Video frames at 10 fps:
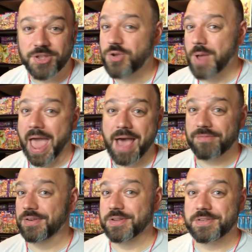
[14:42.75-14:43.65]
you
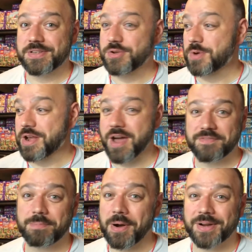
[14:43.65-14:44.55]
have to do
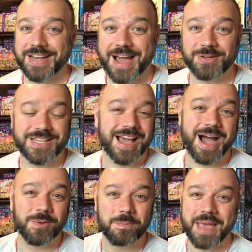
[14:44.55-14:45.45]
enough parting out to
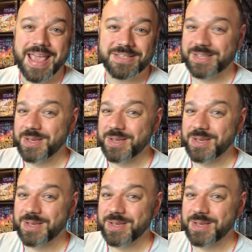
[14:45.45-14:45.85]
outpace